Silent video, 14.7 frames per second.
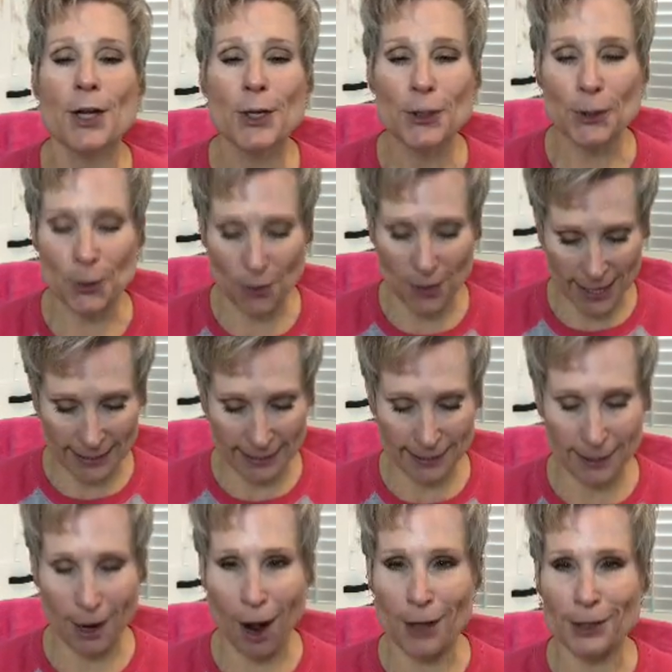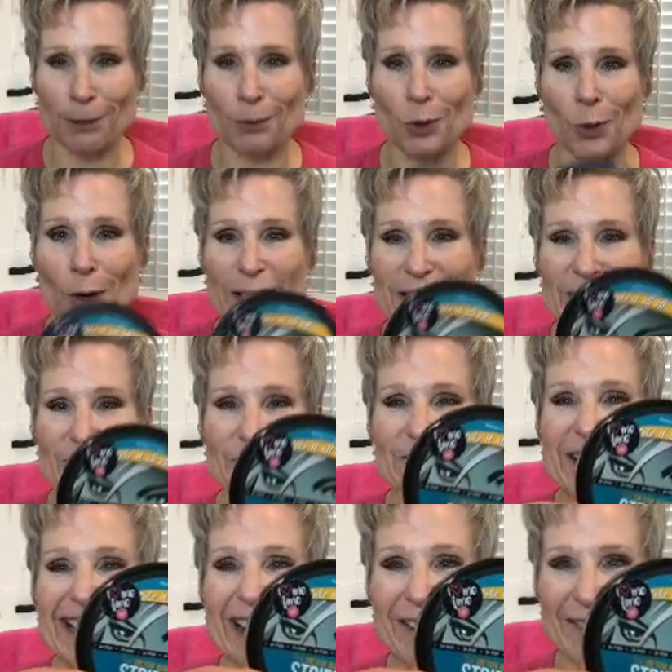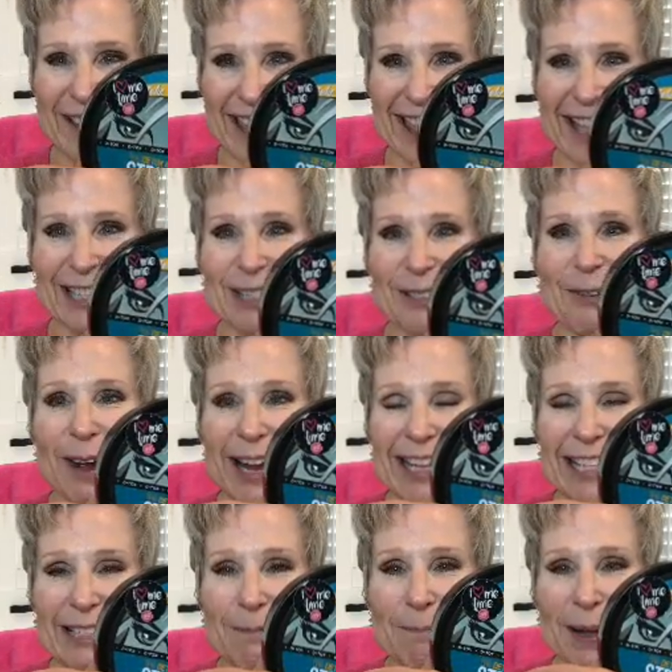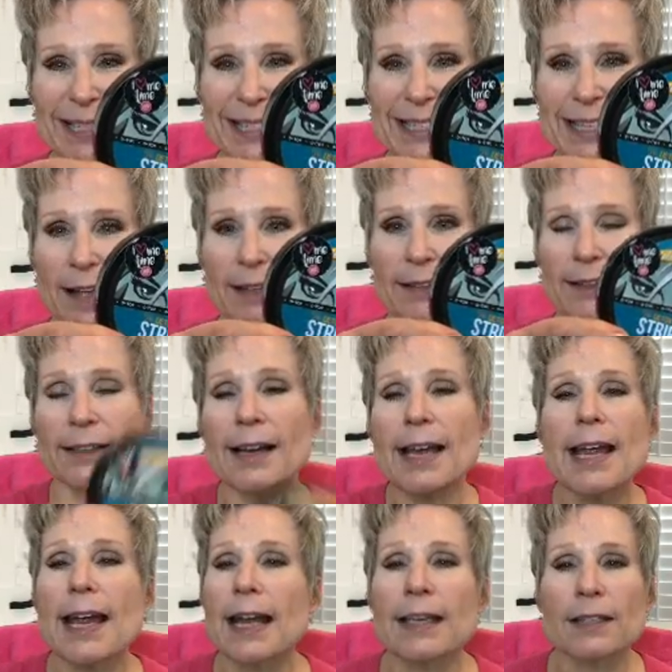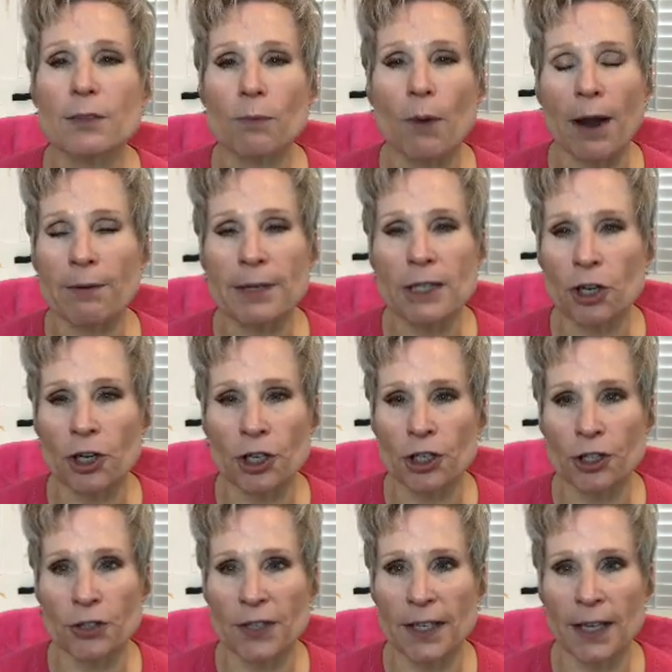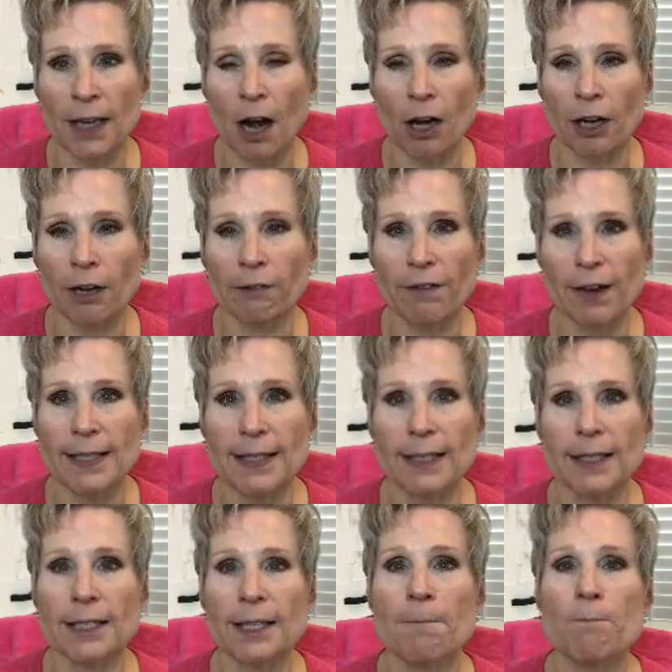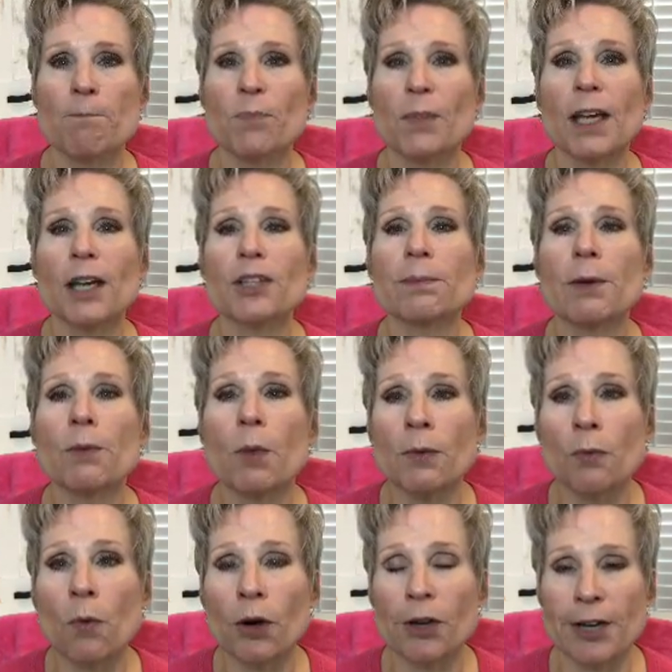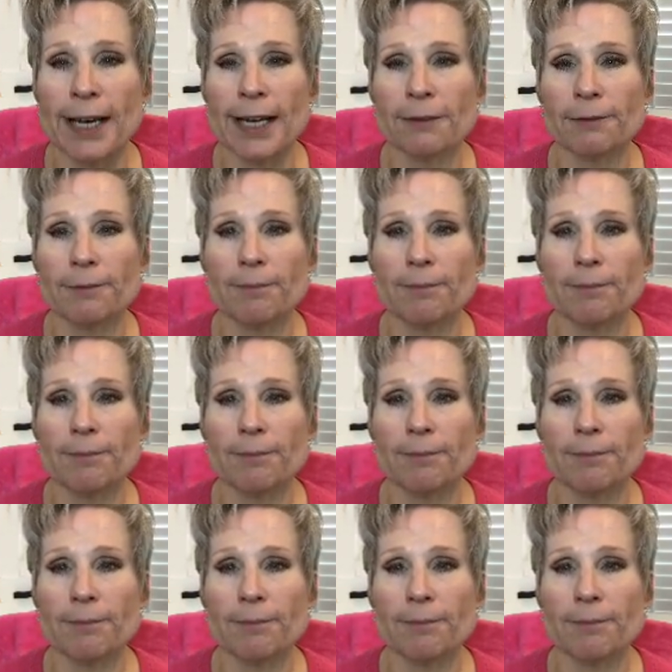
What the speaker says: So this is an awesome choice. We love it. That's why it's a bestseller. It's why we started using it on our faces. Here's my one warning.